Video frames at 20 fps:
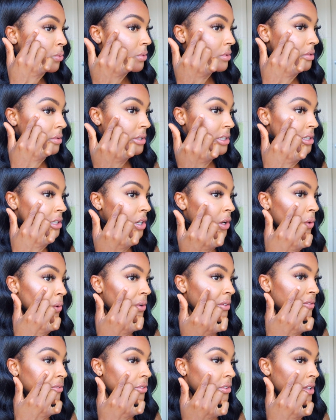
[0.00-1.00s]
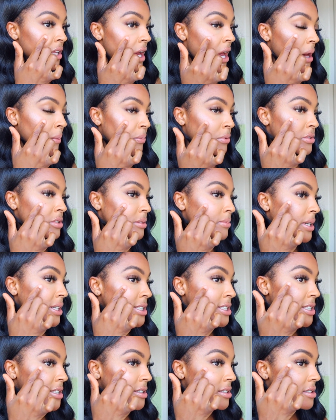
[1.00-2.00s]
was going for the apples in my
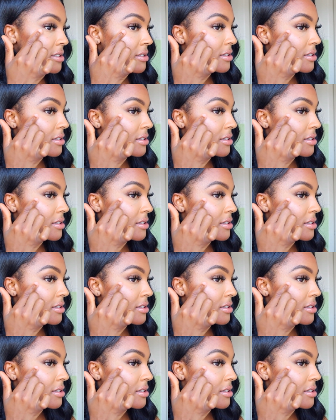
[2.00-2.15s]
cheeks